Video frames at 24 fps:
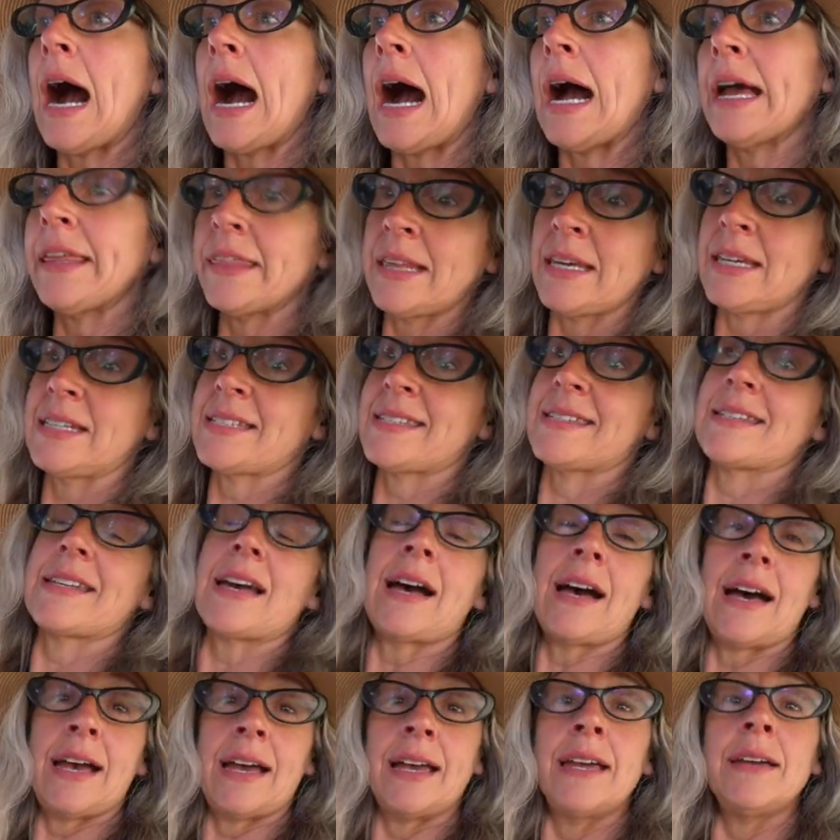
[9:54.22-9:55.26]
I think it's
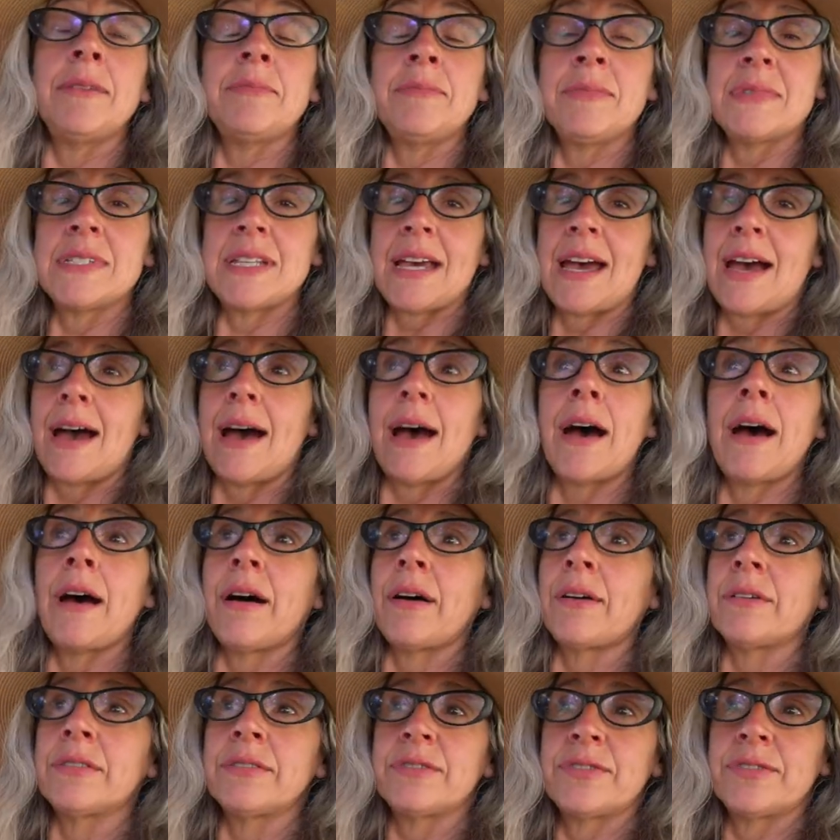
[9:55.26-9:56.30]
time to
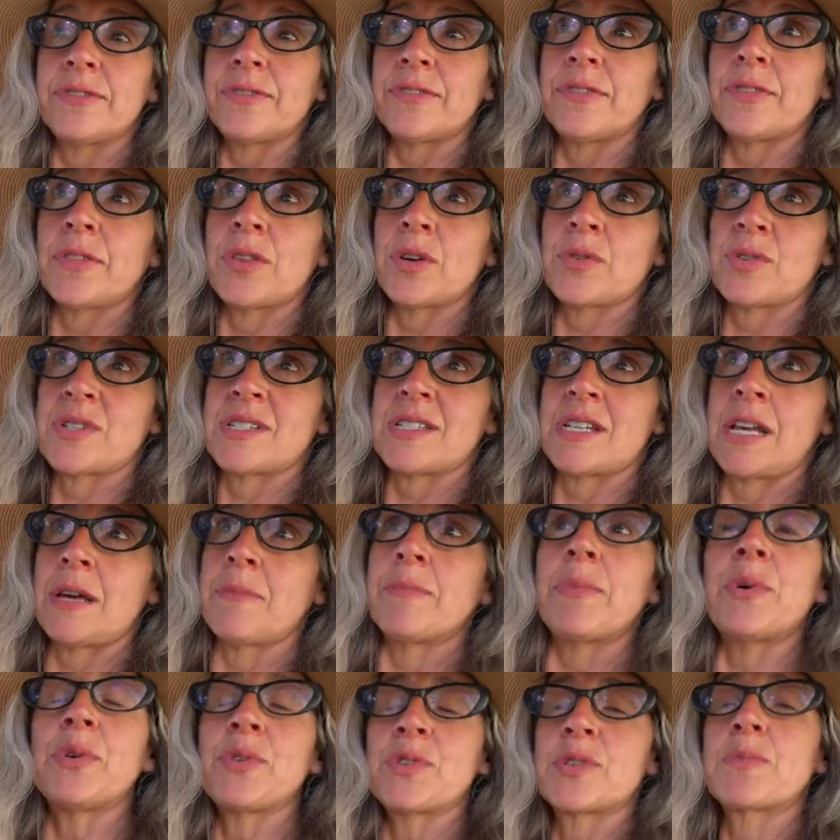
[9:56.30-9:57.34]
have those
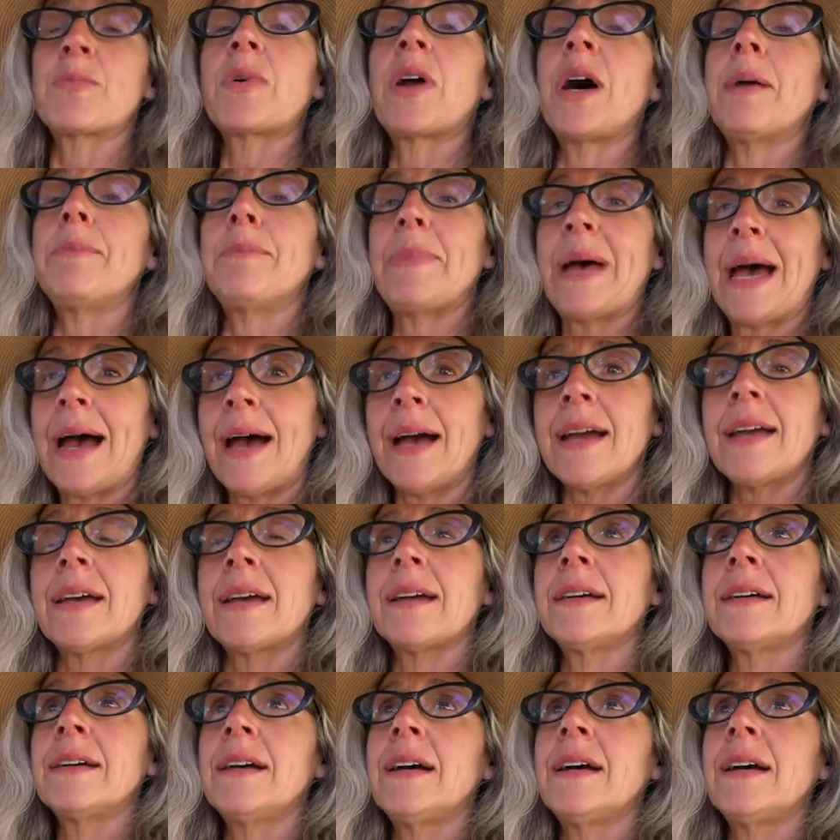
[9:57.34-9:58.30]
temples brought back.